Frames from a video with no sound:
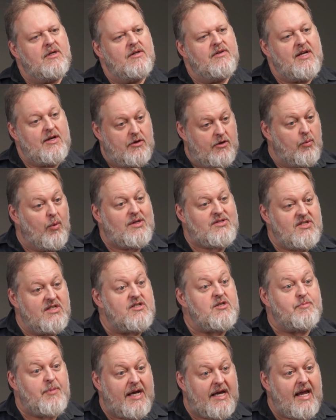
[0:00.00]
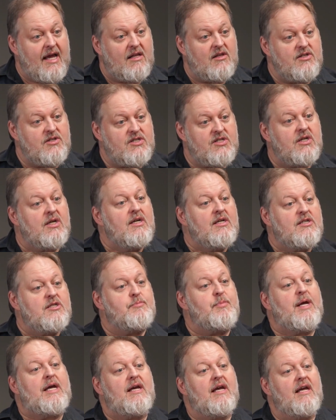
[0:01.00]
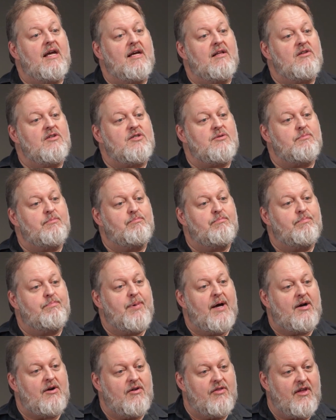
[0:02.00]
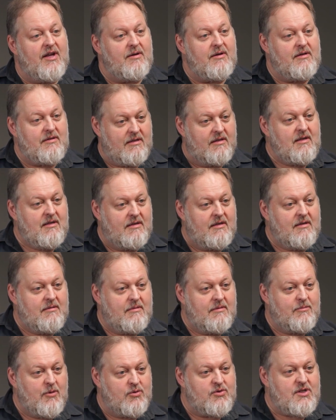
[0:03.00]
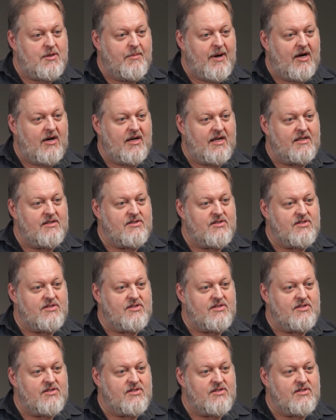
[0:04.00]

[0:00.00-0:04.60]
The ones that speak English better than most Americans.